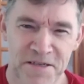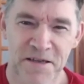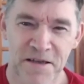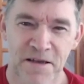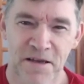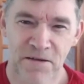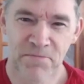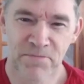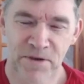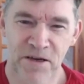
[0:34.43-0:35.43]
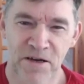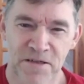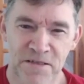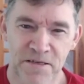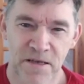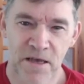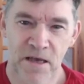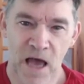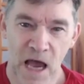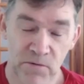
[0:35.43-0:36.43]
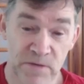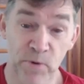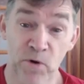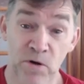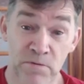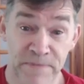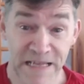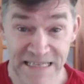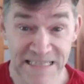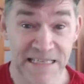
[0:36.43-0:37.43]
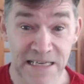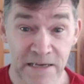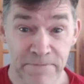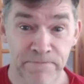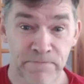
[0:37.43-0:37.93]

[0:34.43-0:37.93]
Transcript: because I was born in a city